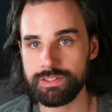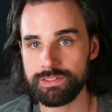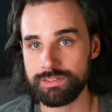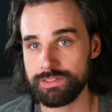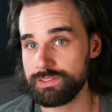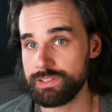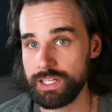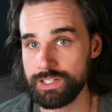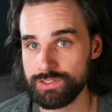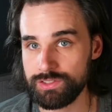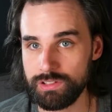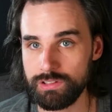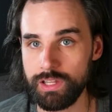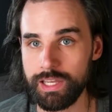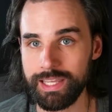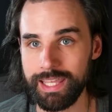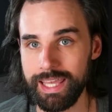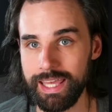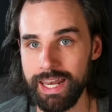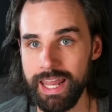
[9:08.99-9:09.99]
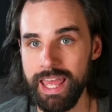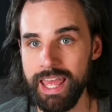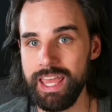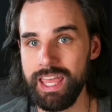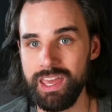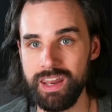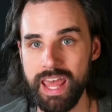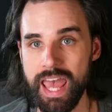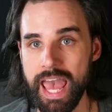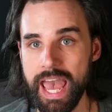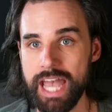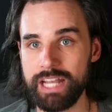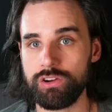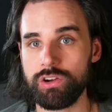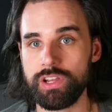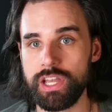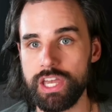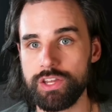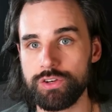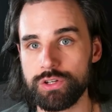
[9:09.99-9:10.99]
It's essentially like an, an
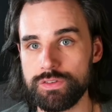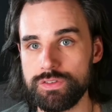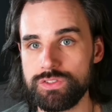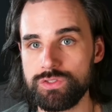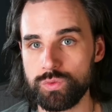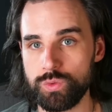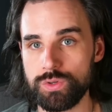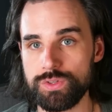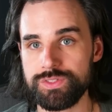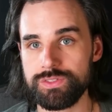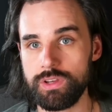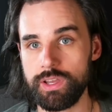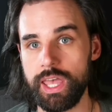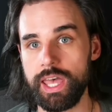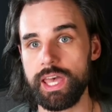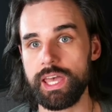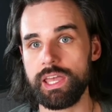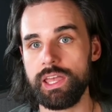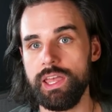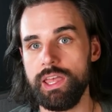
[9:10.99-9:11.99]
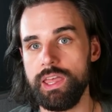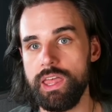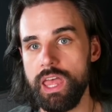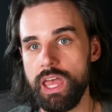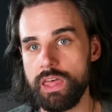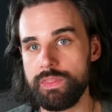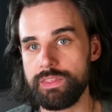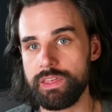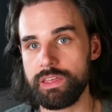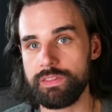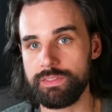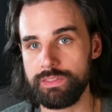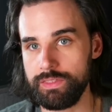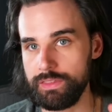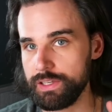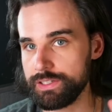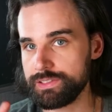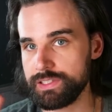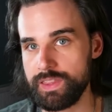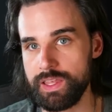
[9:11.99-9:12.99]
aggregator of sorts, okay? And then
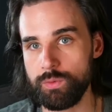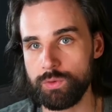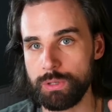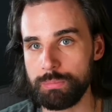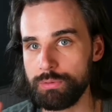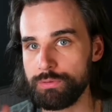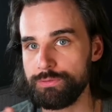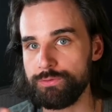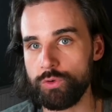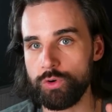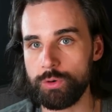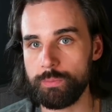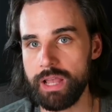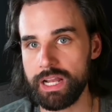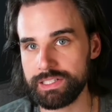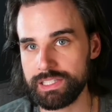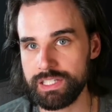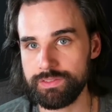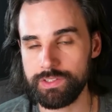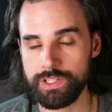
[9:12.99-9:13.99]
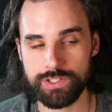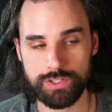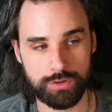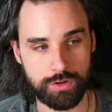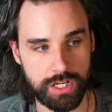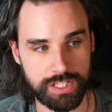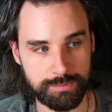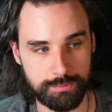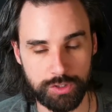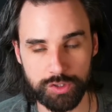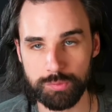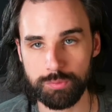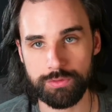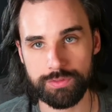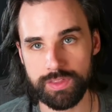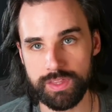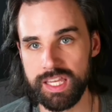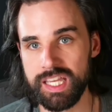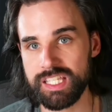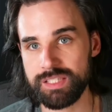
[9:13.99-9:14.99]
let's say they want to perform activities across multiple
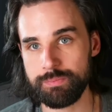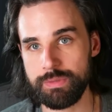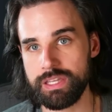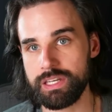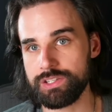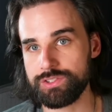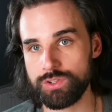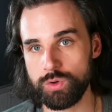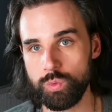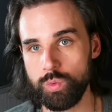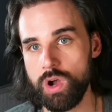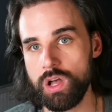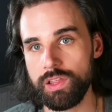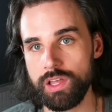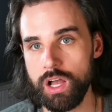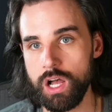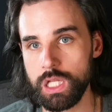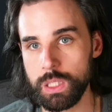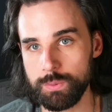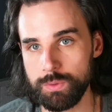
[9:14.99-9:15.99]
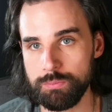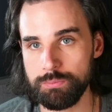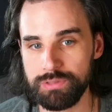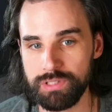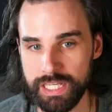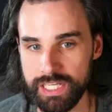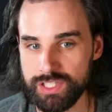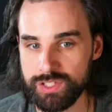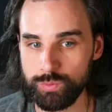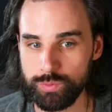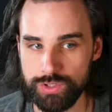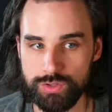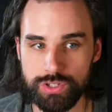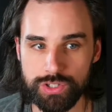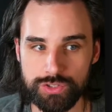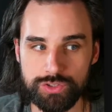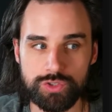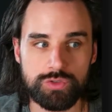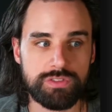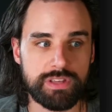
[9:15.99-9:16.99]
things, manage their wallet all in one place. Well, you
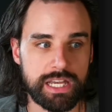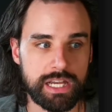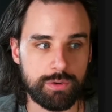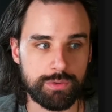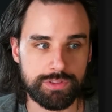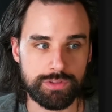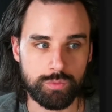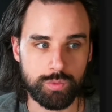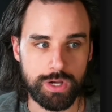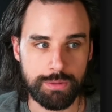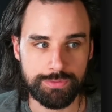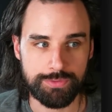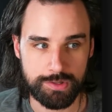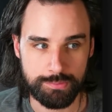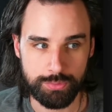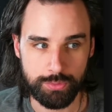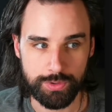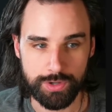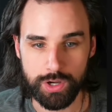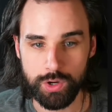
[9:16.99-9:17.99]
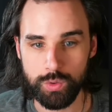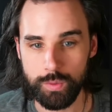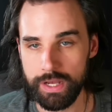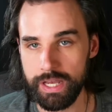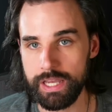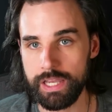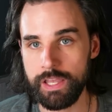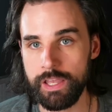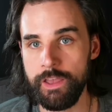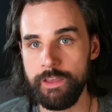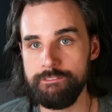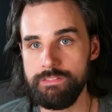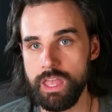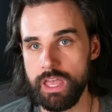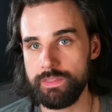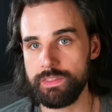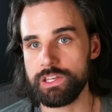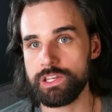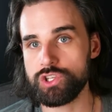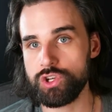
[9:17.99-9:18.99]
could do that with the web three way
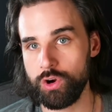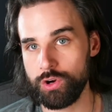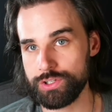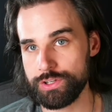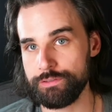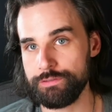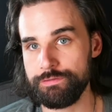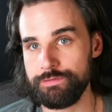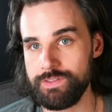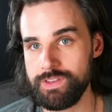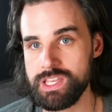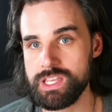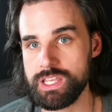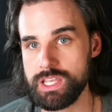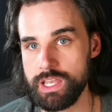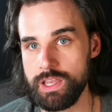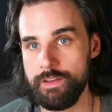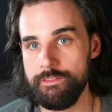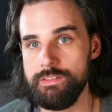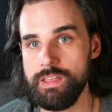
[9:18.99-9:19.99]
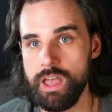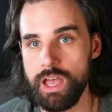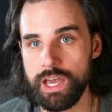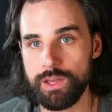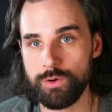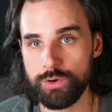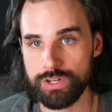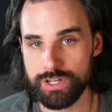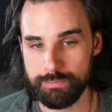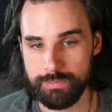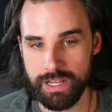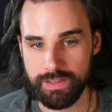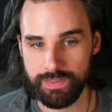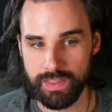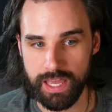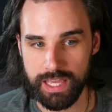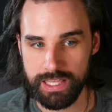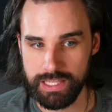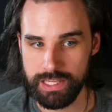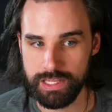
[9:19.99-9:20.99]
and then charge a fee in order to make
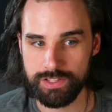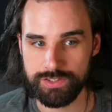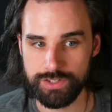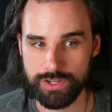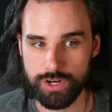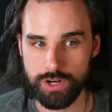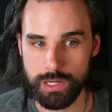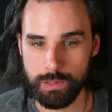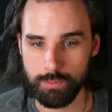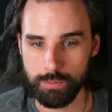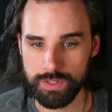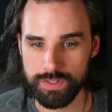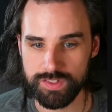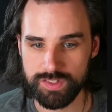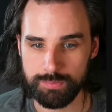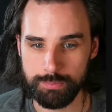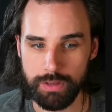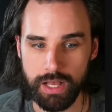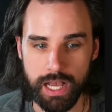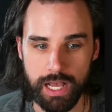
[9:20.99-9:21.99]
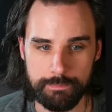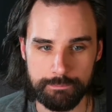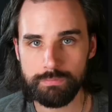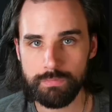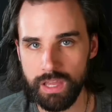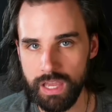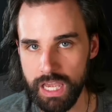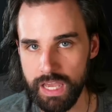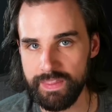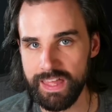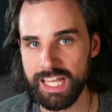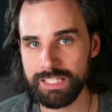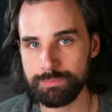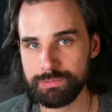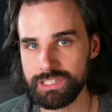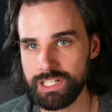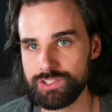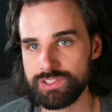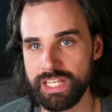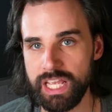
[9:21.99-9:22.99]
that easier in one spot. And that's
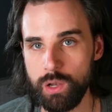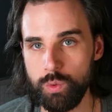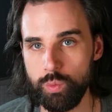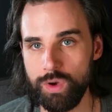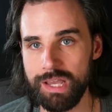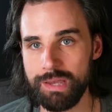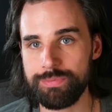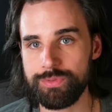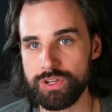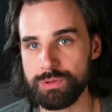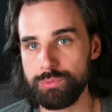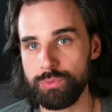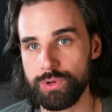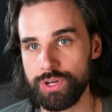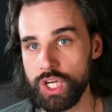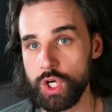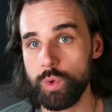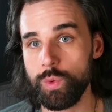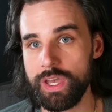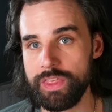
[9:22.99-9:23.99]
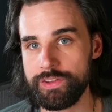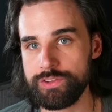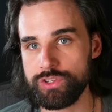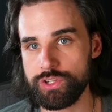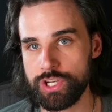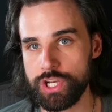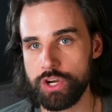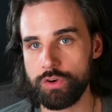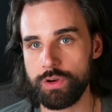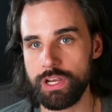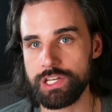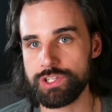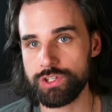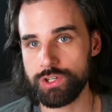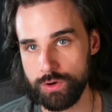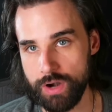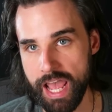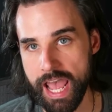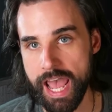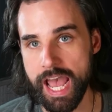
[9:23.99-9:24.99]
potentially a web three way that you could create
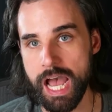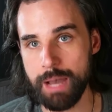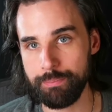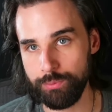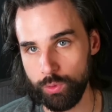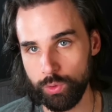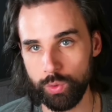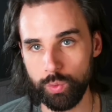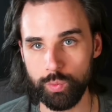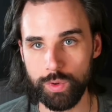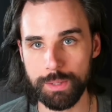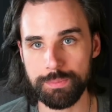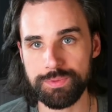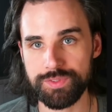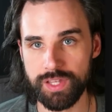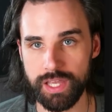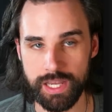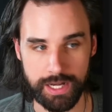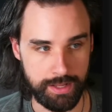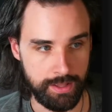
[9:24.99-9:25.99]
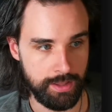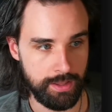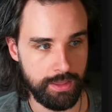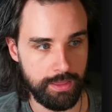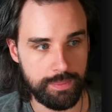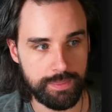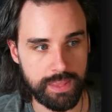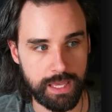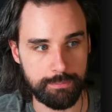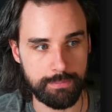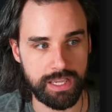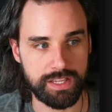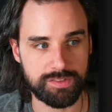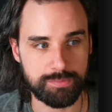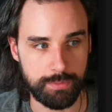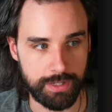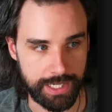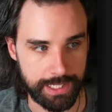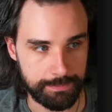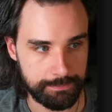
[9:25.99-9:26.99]
your own app or website that makes
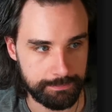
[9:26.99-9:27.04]
money.